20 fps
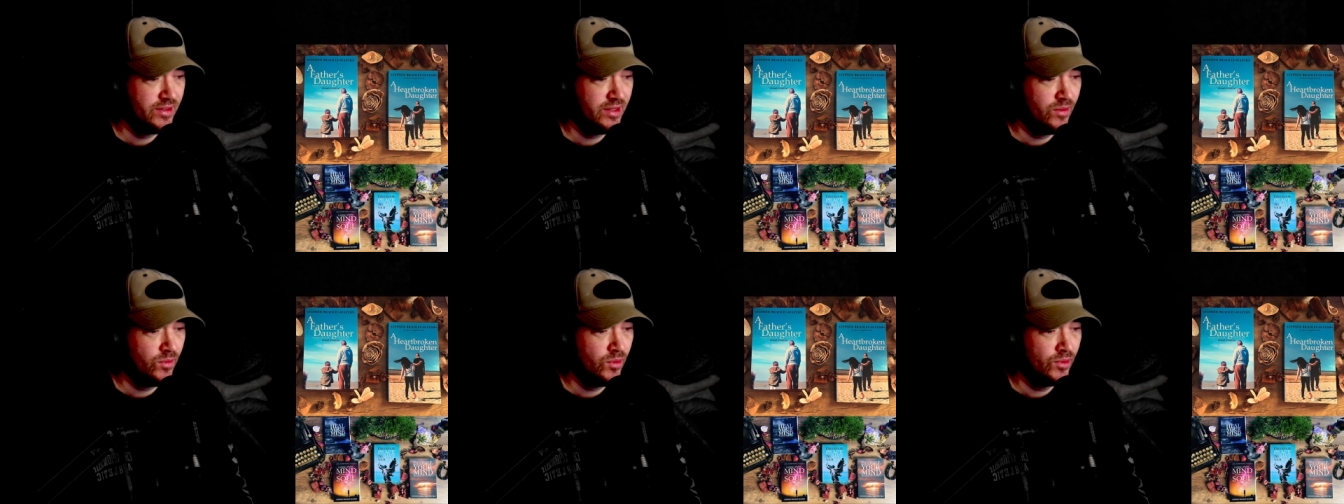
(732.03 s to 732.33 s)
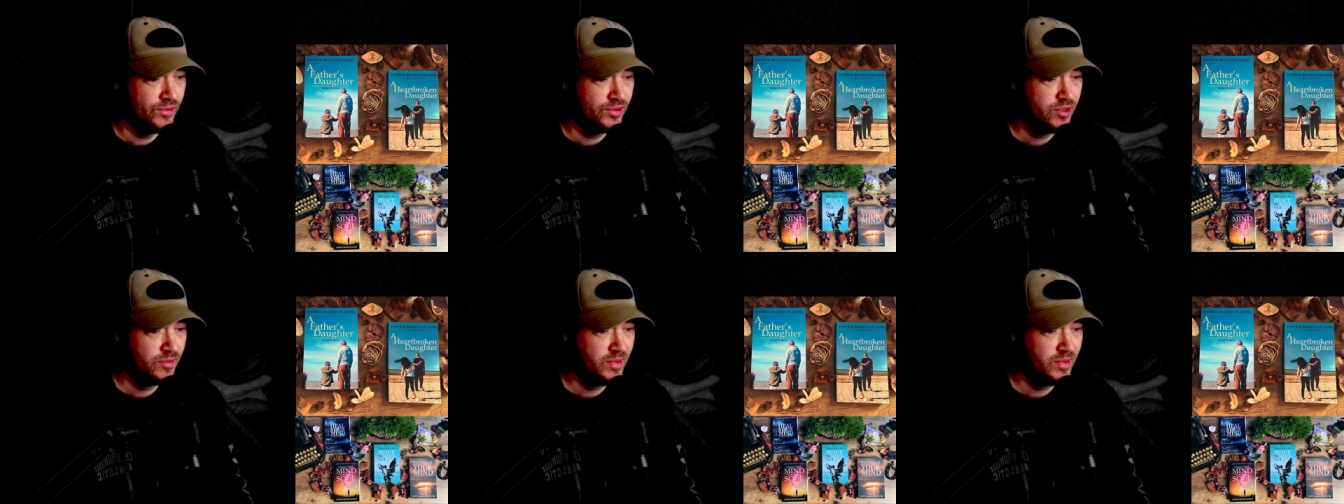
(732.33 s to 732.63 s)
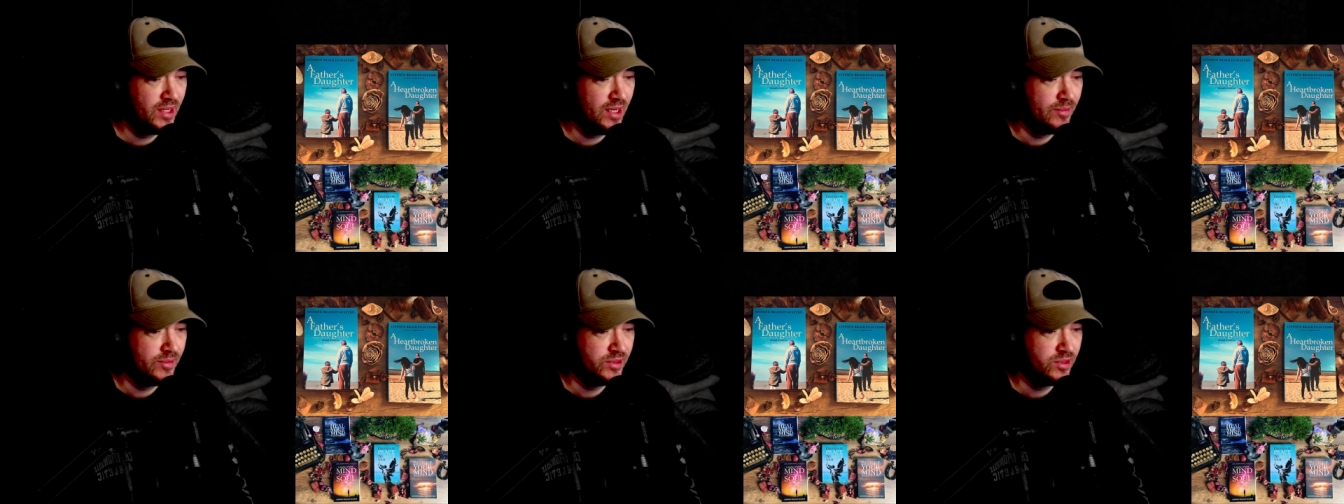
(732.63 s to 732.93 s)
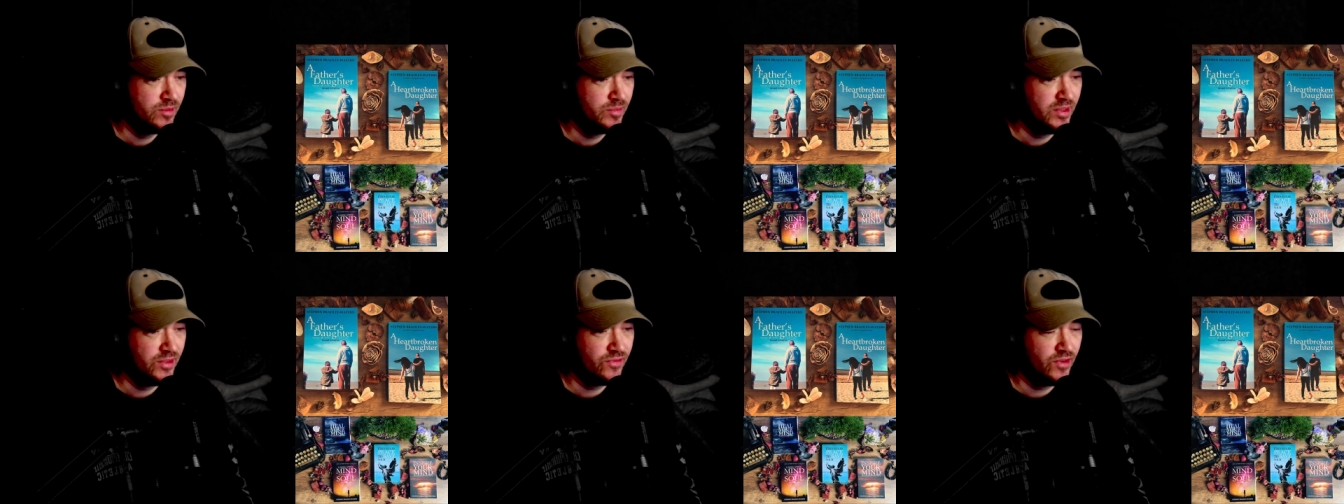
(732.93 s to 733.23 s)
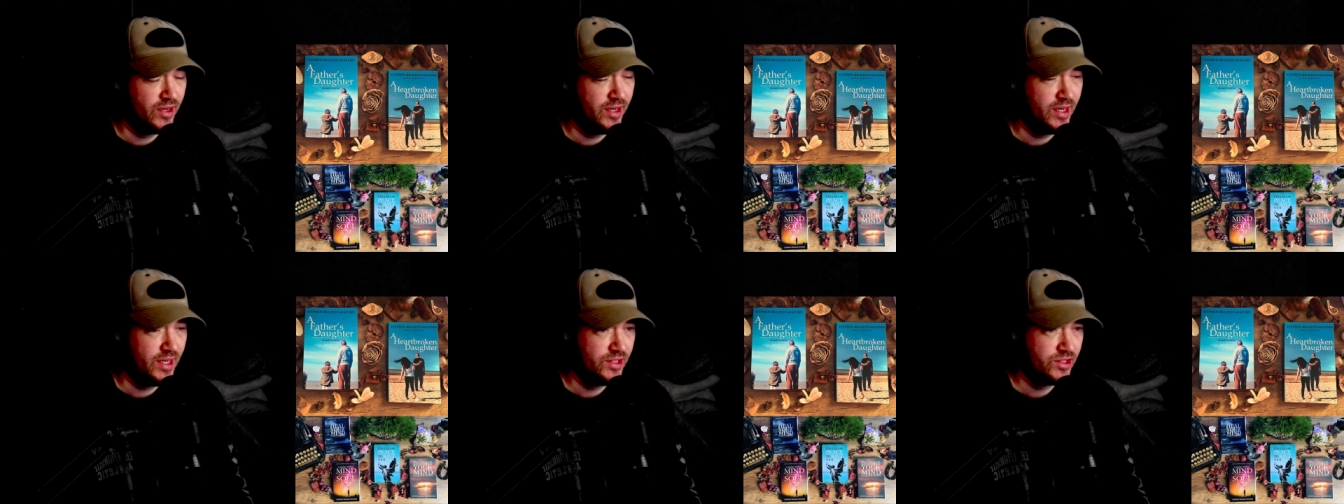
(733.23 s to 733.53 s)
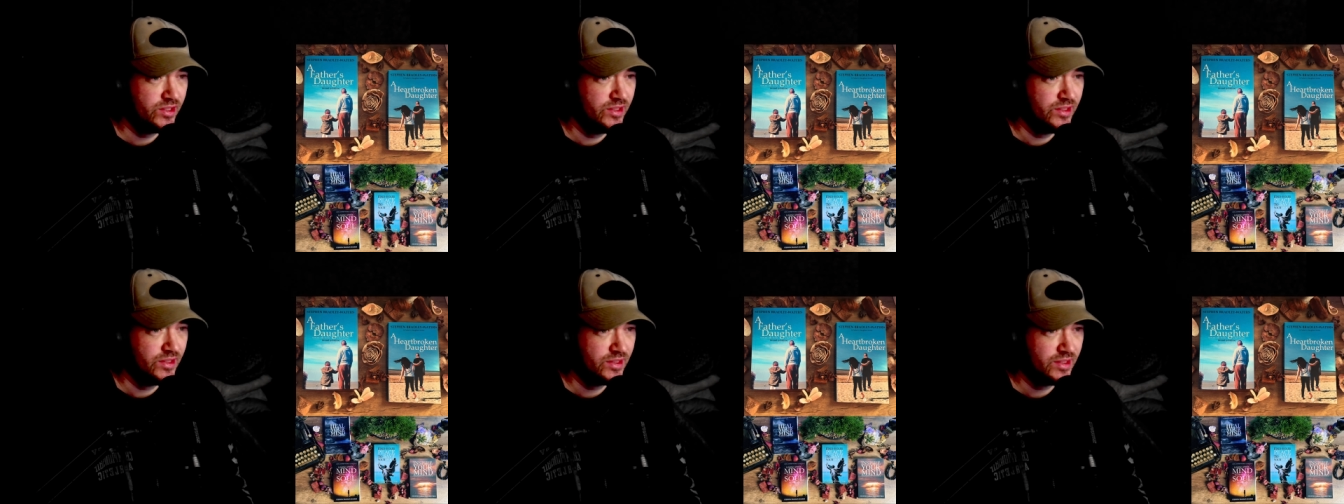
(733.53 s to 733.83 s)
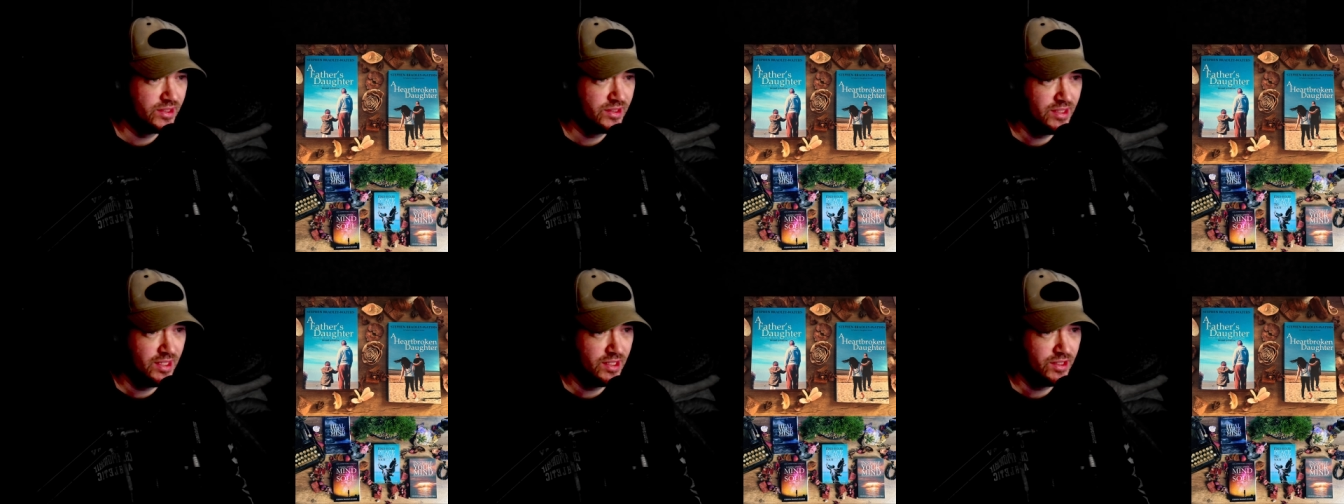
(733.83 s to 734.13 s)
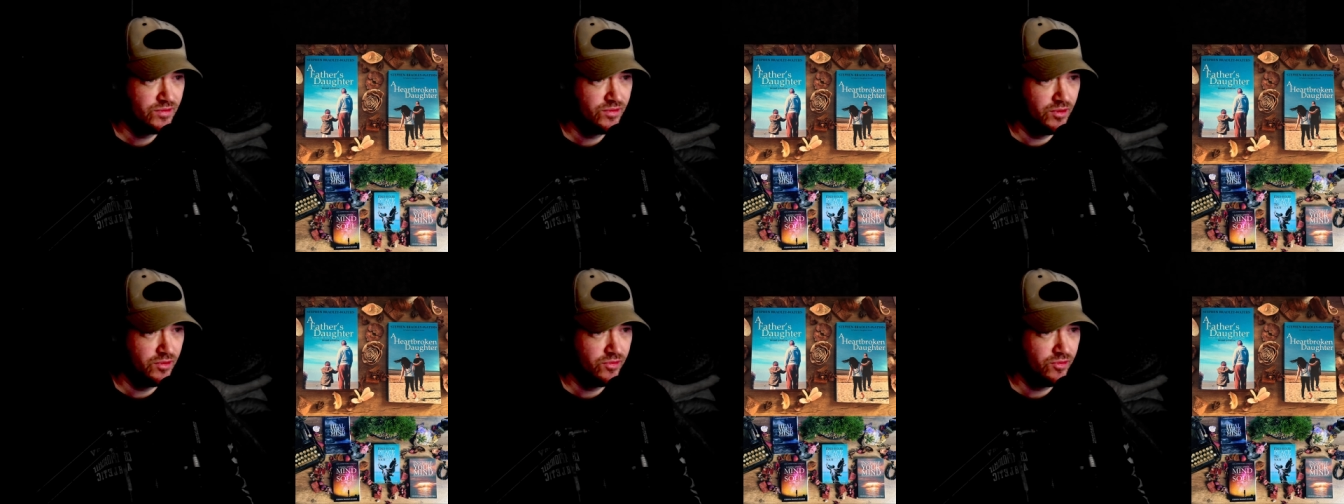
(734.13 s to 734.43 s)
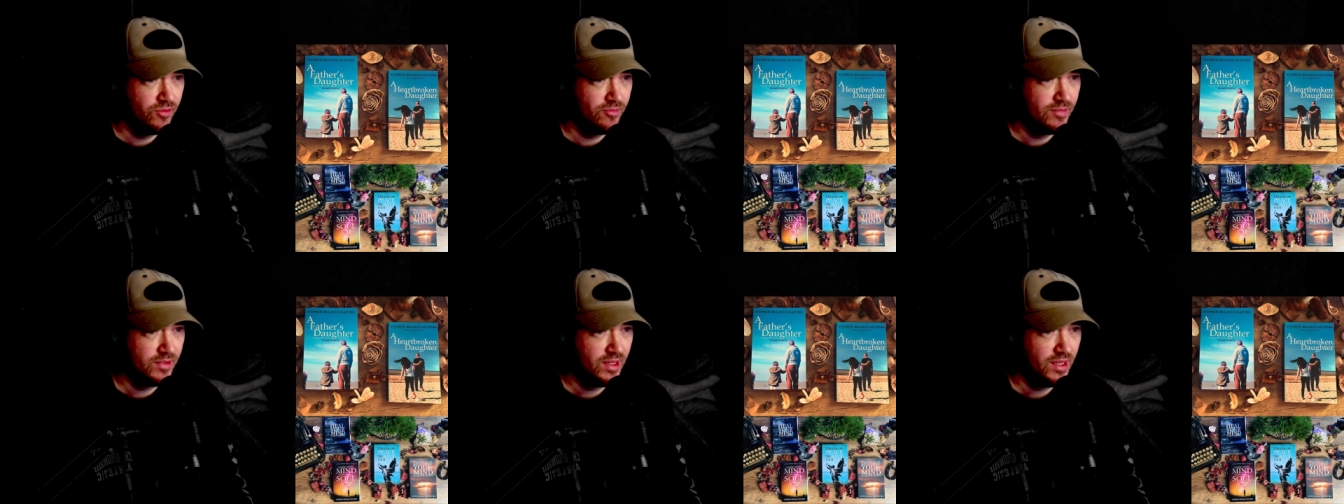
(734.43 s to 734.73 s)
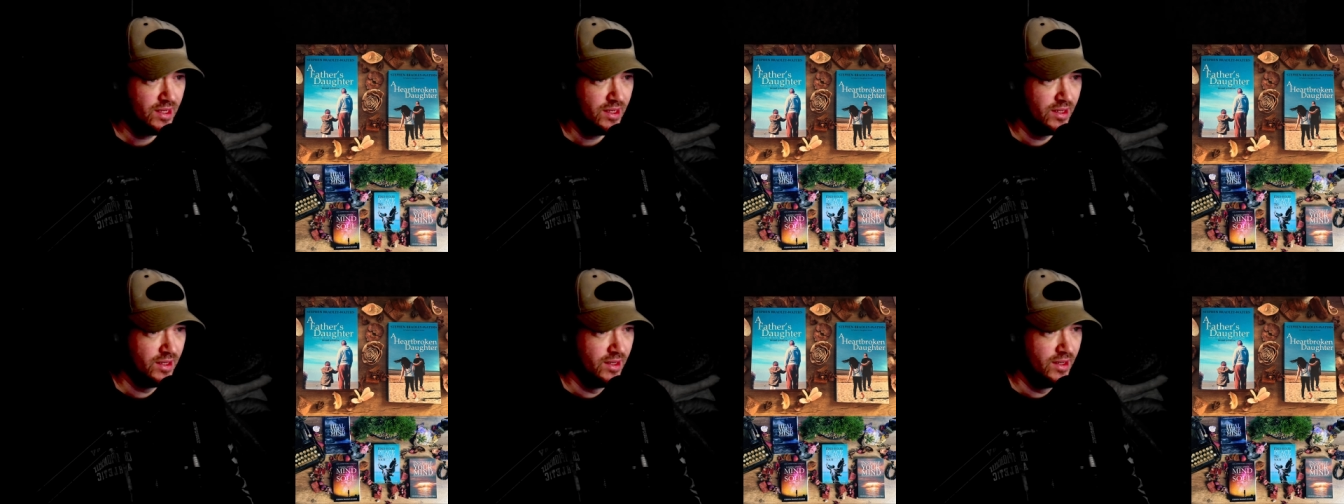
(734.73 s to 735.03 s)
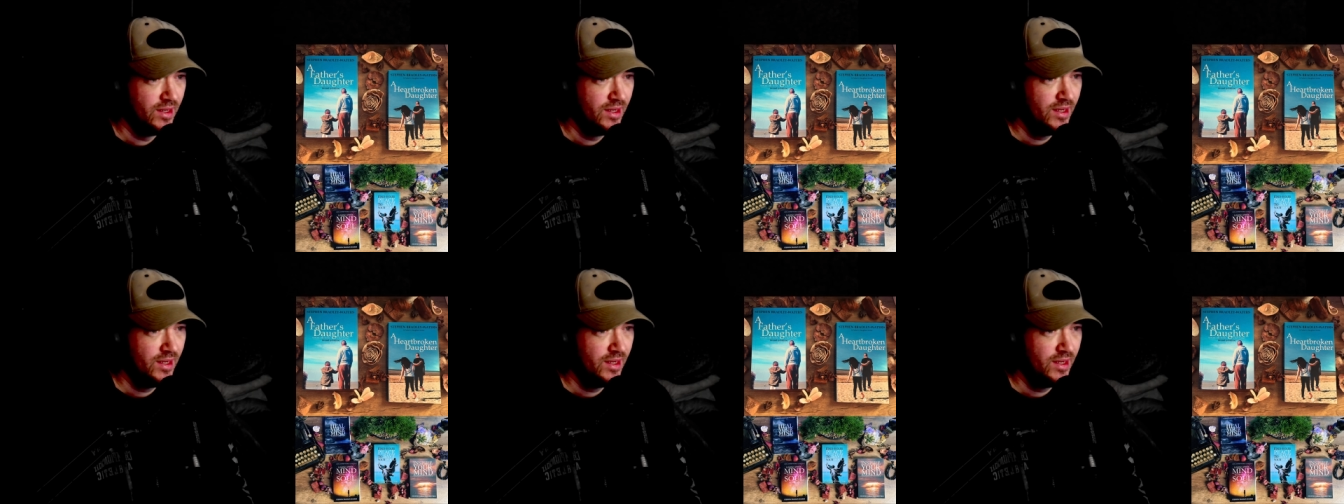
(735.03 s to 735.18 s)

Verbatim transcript: I want to be able to be financially successful from that.